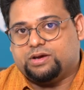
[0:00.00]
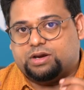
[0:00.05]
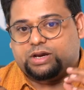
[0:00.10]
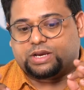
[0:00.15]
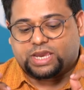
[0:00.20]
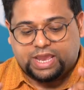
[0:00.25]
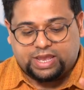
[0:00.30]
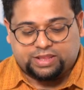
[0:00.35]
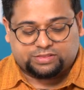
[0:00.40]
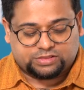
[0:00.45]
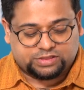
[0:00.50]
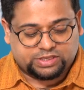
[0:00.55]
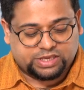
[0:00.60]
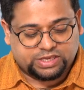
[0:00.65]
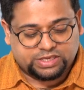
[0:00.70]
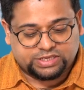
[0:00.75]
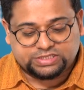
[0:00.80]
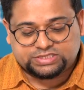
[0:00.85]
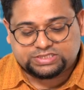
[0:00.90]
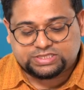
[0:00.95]
again,
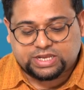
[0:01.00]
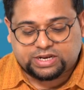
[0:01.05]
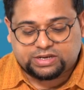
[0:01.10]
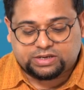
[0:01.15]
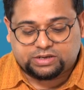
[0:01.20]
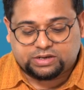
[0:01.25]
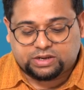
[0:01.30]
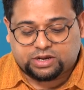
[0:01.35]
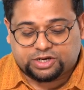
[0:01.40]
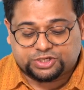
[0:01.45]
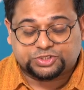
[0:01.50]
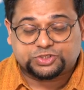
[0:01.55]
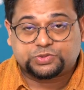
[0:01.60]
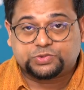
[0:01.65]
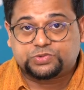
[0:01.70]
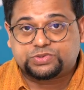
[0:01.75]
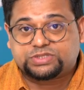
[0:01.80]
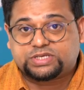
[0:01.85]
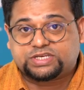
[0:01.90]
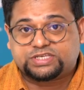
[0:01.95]
is that
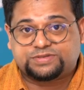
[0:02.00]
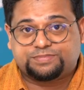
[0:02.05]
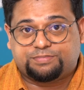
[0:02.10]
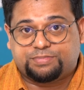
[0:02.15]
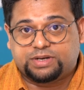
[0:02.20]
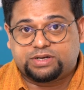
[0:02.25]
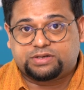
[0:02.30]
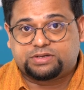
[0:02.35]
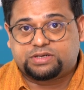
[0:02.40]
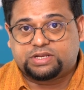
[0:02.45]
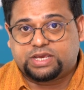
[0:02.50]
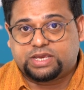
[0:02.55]
Asus has built